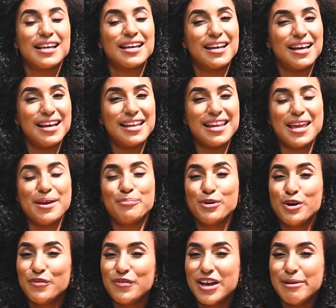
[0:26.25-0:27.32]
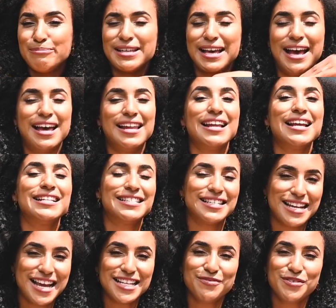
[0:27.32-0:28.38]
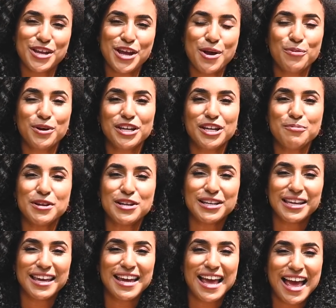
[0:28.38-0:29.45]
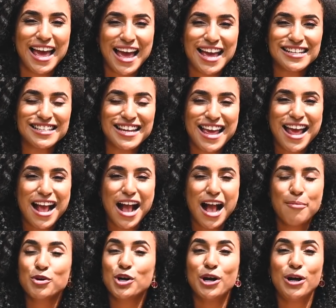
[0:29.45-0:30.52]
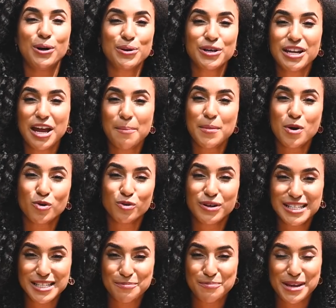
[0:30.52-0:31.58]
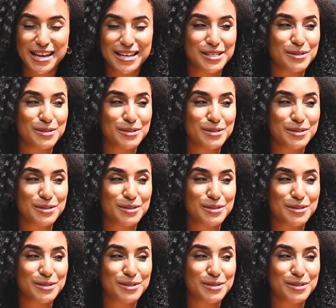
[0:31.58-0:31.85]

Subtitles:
Curly Proverbs, and in today's video we're going to be looking at coconut milk recipes,